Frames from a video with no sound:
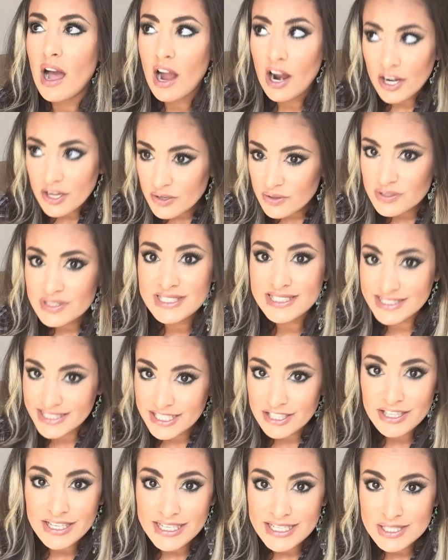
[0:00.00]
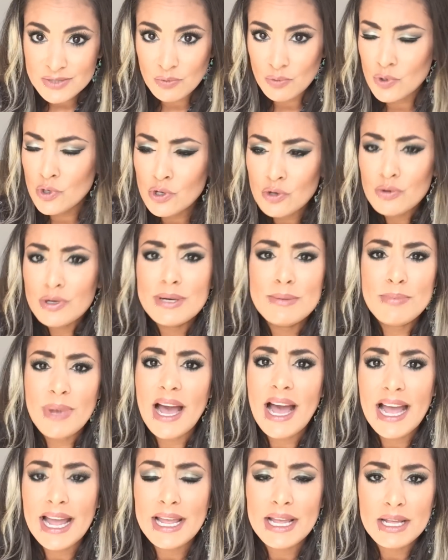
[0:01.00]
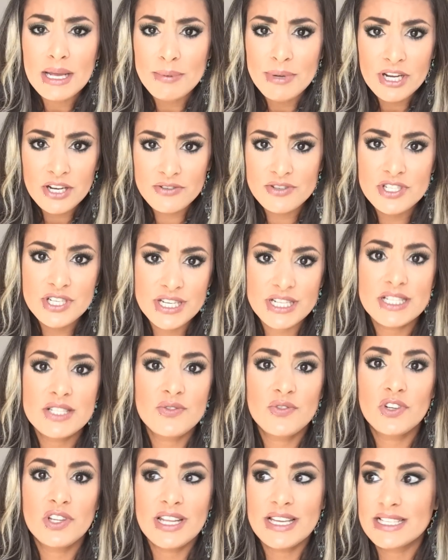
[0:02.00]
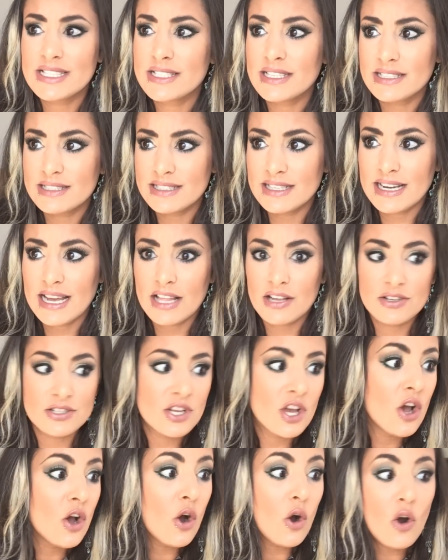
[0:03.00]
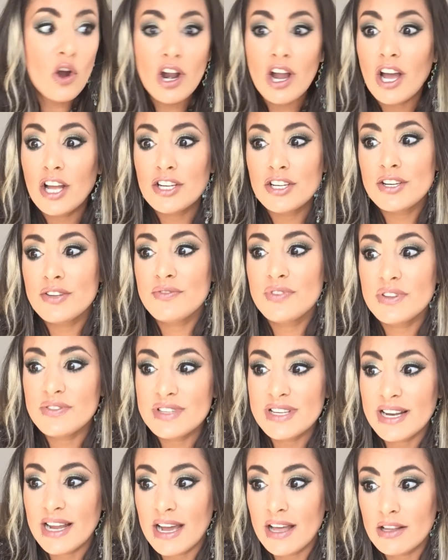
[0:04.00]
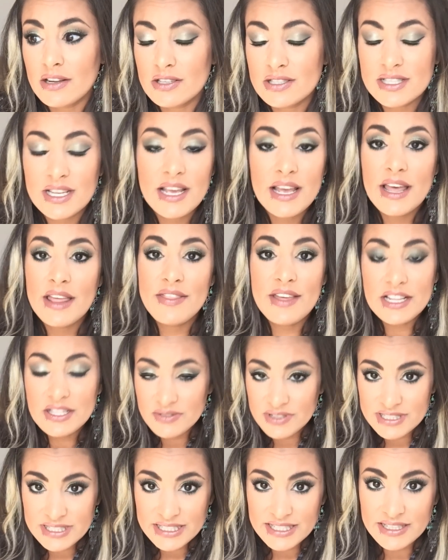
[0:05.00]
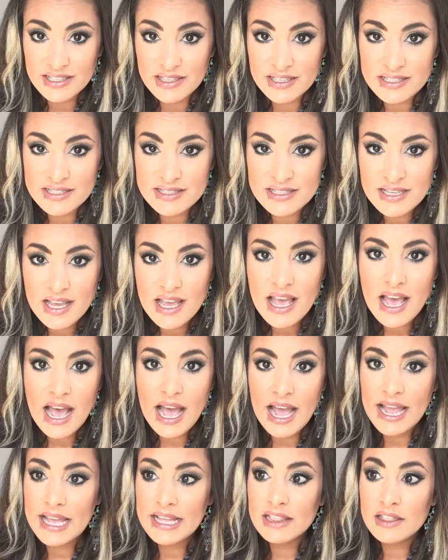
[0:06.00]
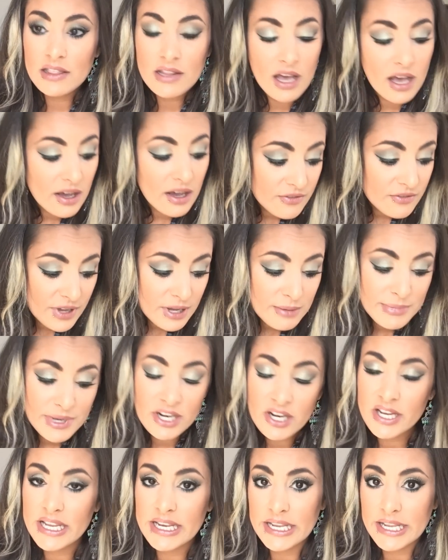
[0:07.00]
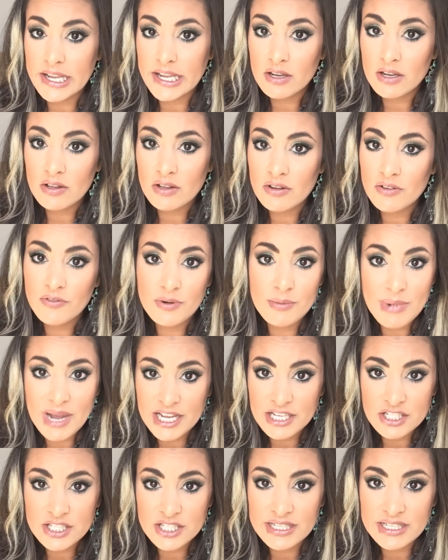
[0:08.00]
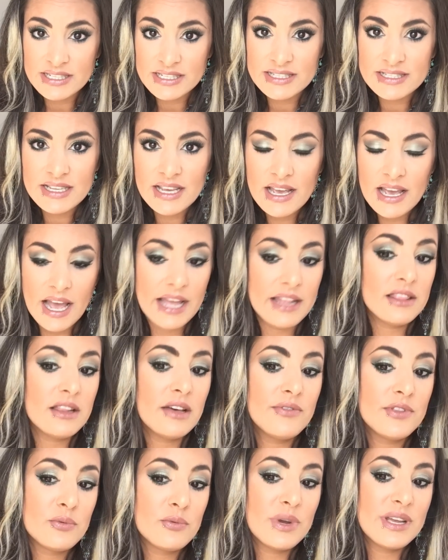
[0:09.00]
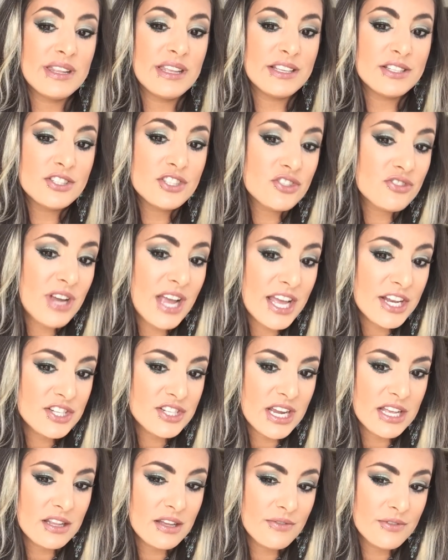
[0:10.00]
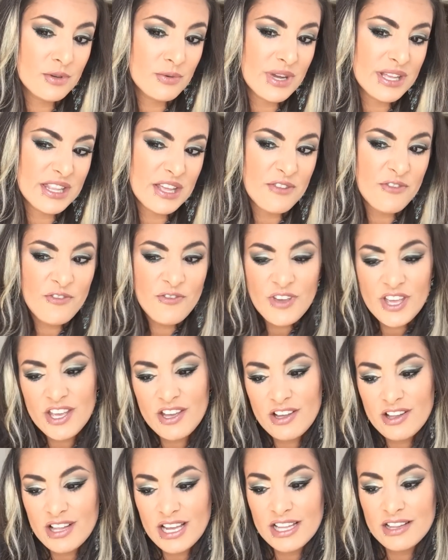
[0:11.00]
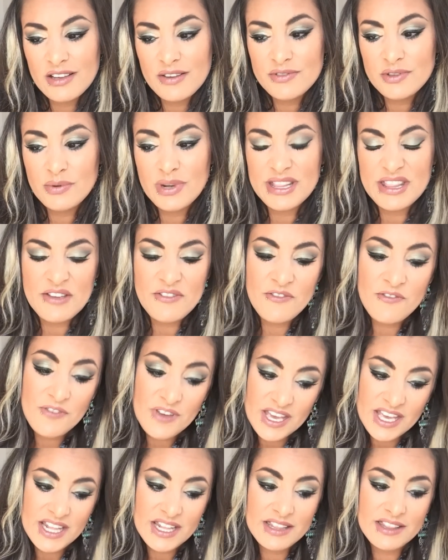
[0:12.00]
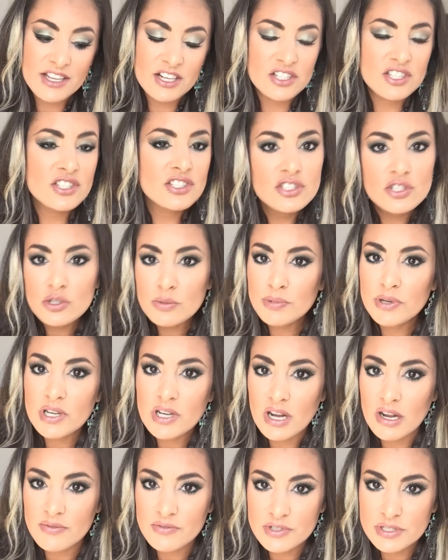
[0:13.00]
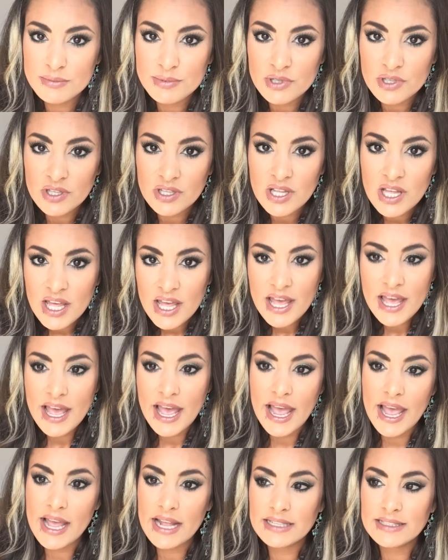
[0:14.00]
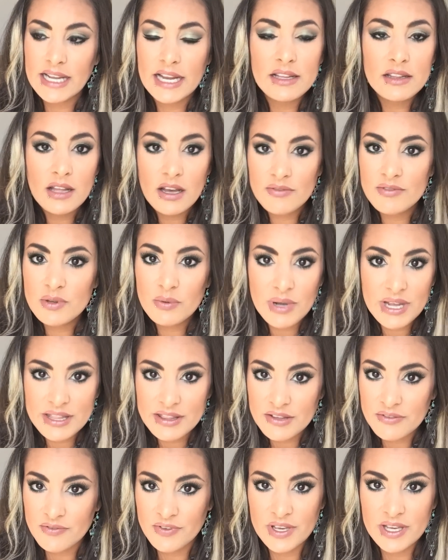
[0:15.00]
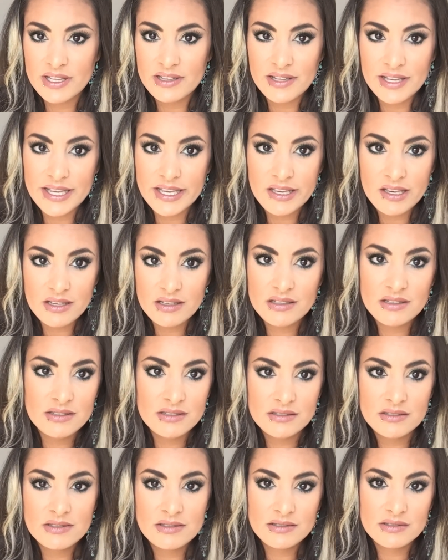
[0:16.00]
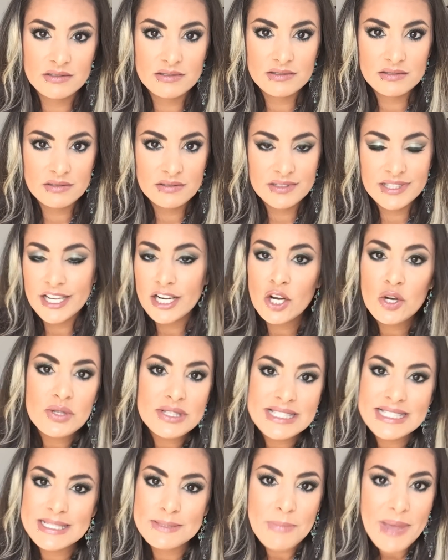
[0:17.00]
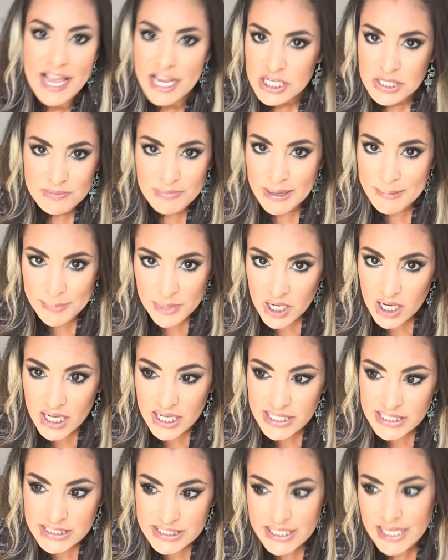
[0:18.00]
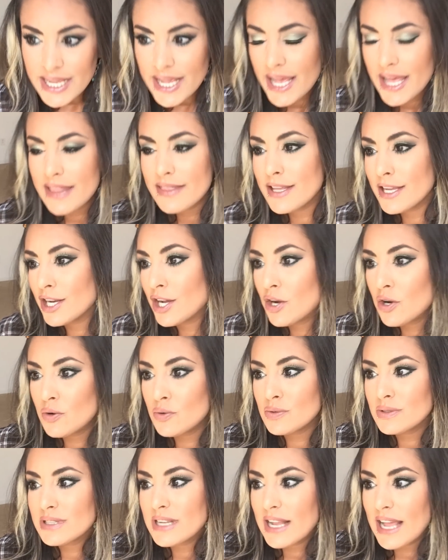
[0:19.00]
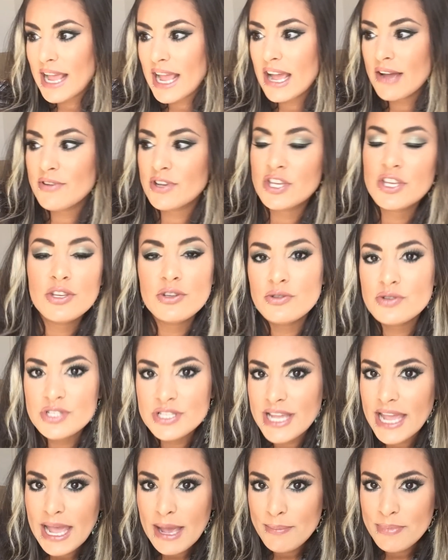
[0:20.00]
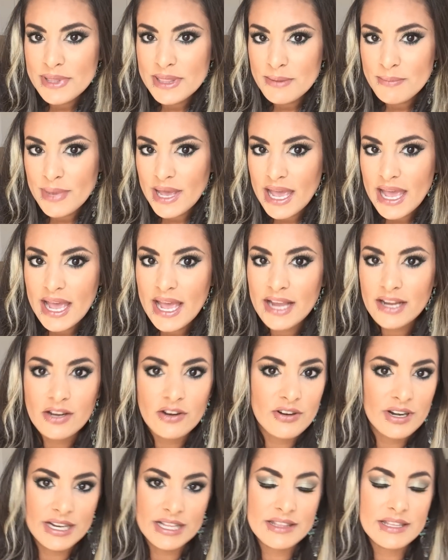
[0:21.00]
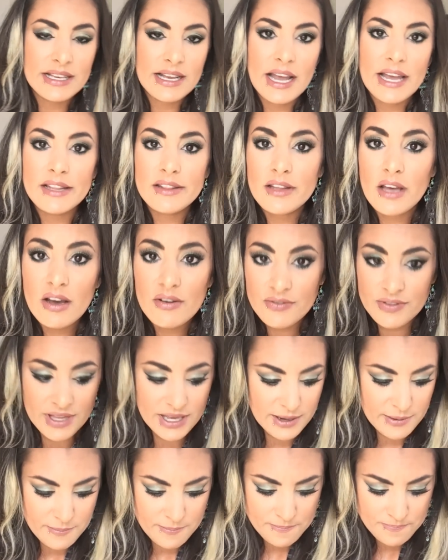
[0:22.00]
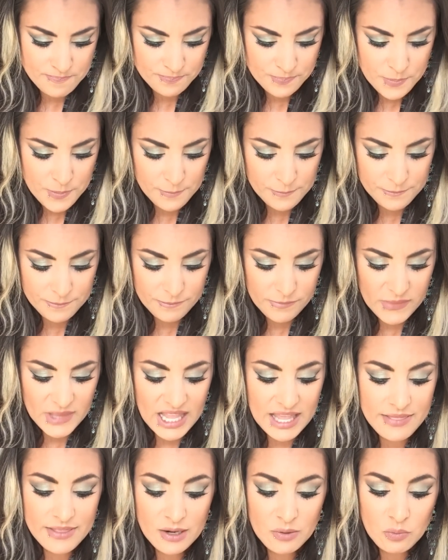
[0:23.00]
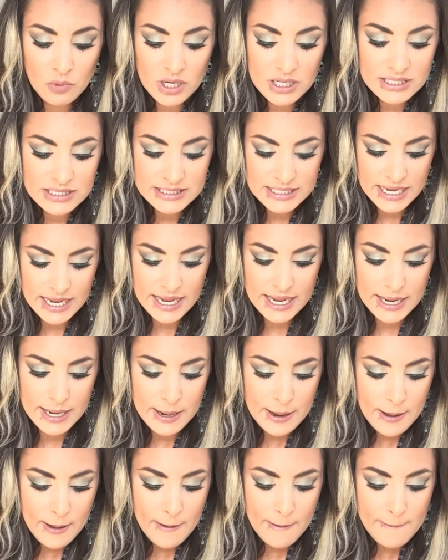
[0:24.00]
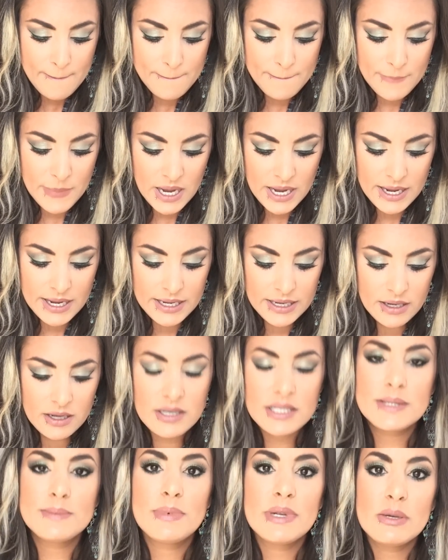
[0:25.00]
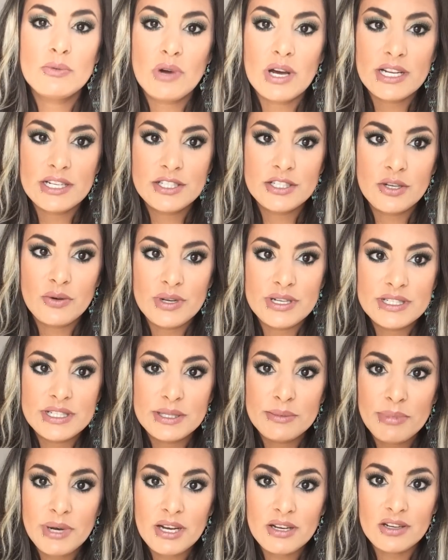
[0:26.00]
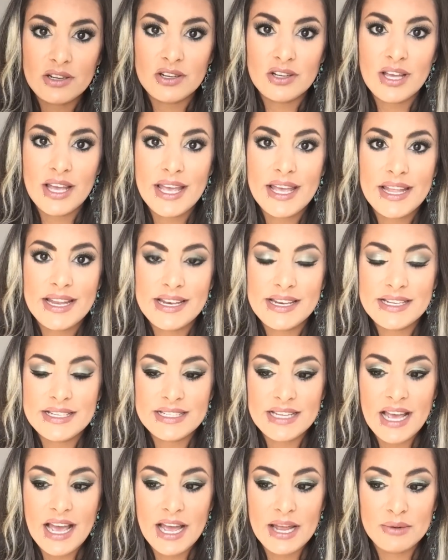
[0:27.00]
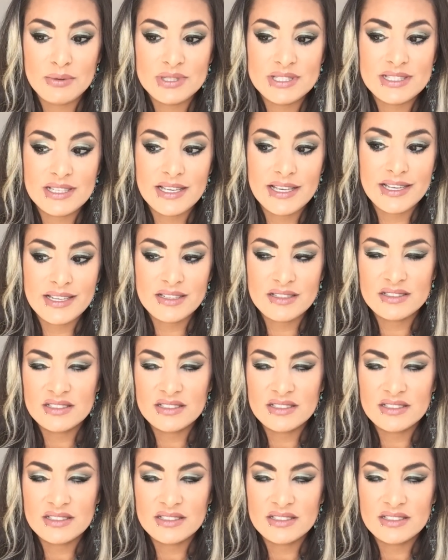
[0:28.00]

Are you serious? Who would buy a pair of jeans for like $60 or $150? That's ridiculous. I love American Eagle for my jeans. I love the way they stretch. I love the way they feel. I love the way they fit. They're super comfortable and I love the way they fit. Like, they don't smash my butt. They don't have a huge gap in the back or anything. I love them. And then one day, my husband wanted to go into the Buckle and I was like,